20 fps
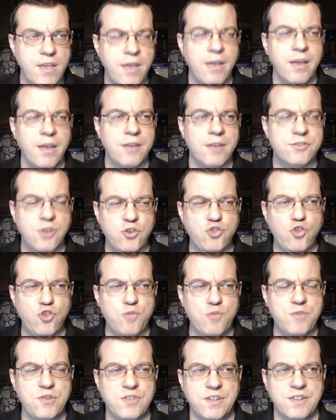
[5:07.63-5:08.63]
It's also
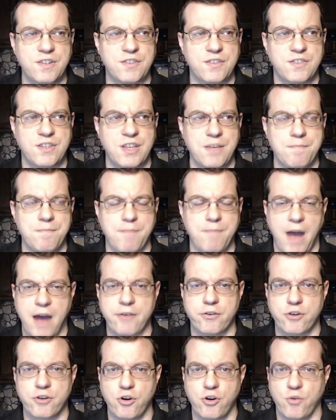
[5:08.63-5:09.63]
amusing to see
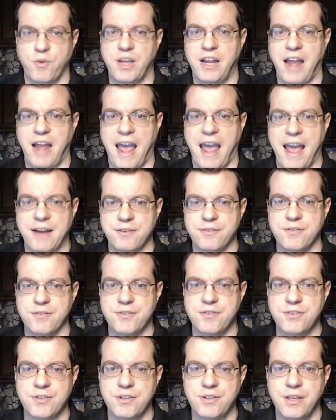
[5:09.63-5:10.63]
modern Korean
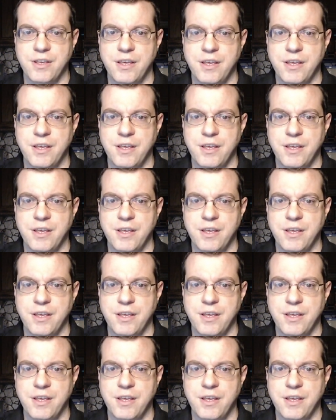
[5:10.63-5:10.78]
actors